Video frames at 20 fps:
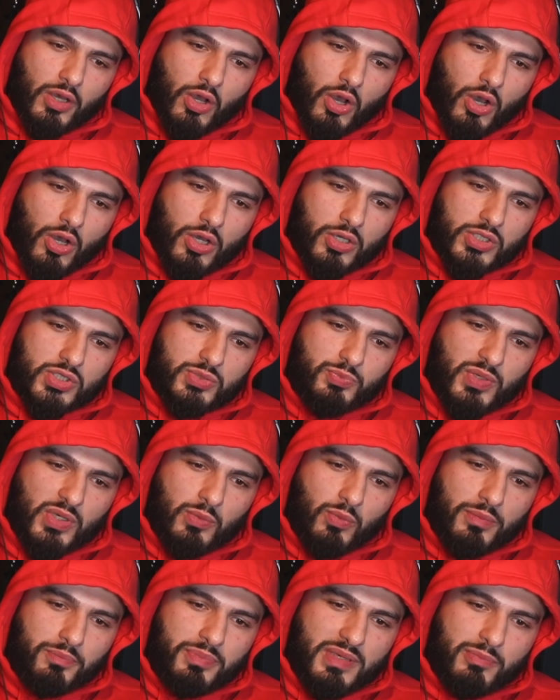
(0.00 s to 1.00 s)
irks me
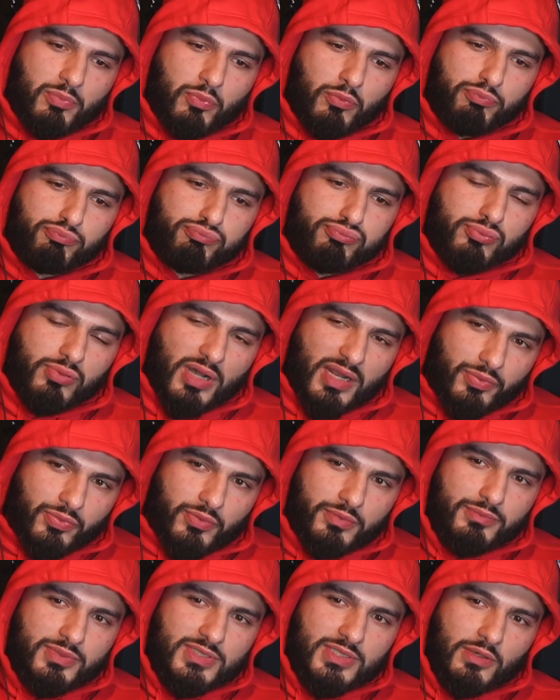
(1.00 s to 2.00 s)
when people brand
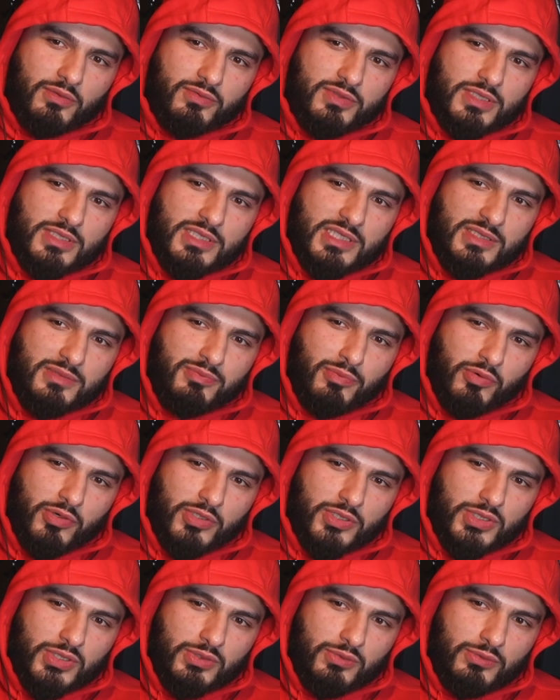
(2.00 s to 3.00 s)
themselves as
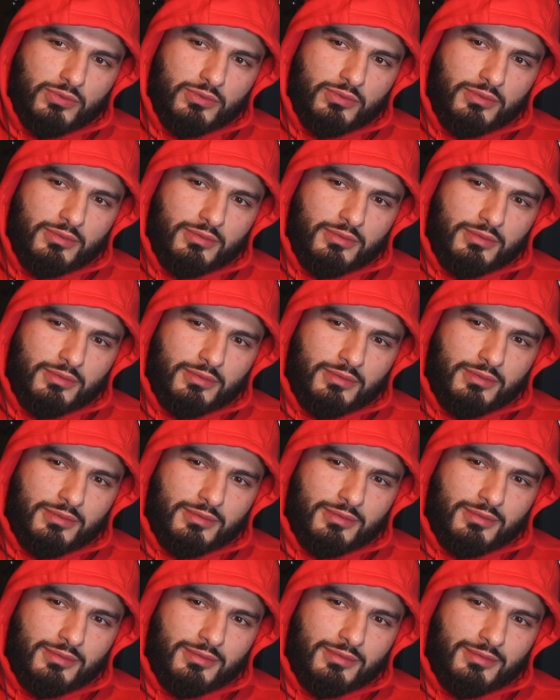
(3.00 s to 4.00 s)
inspirational.
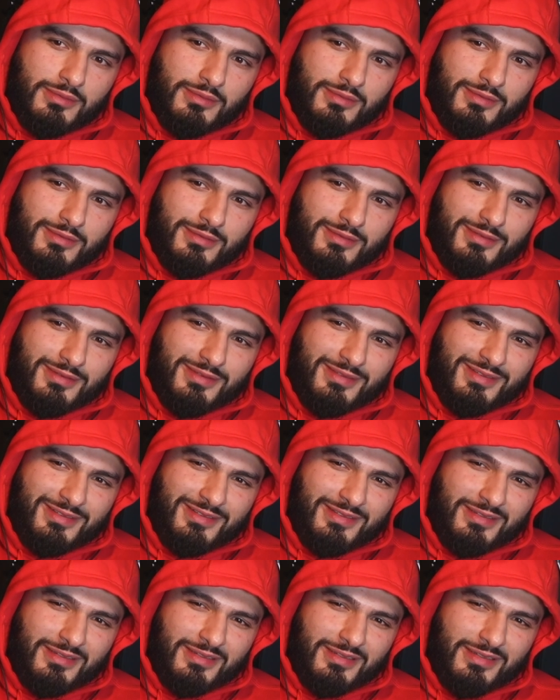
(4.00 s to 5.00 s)
Do
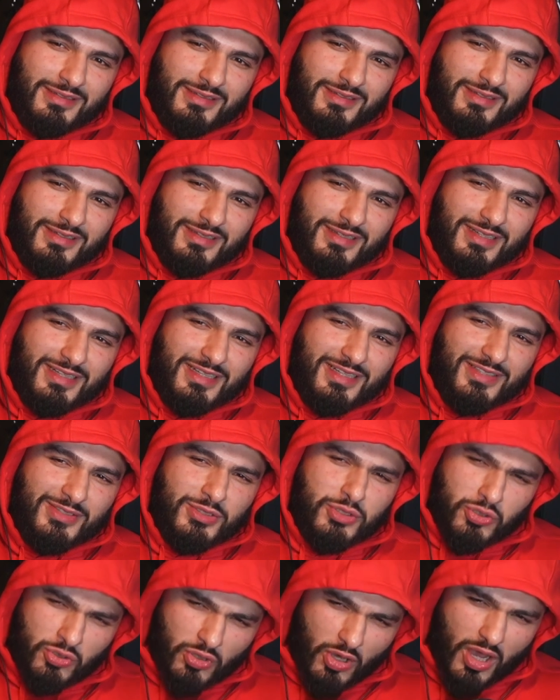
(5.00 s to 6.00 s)

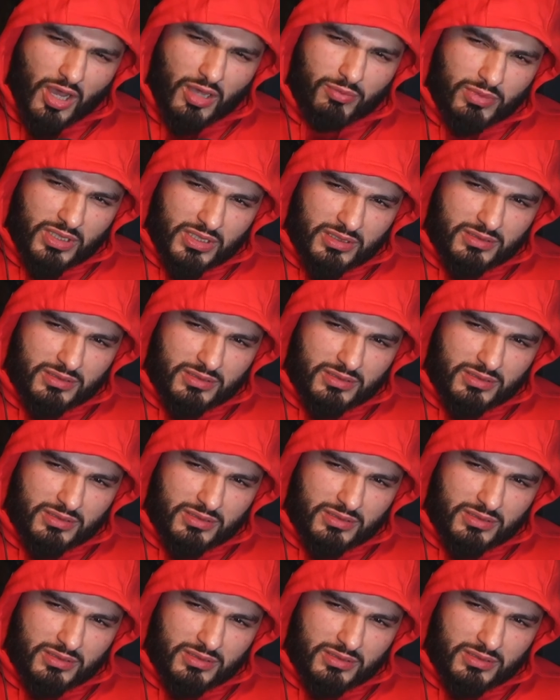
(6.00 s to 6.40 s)
you know what I mean?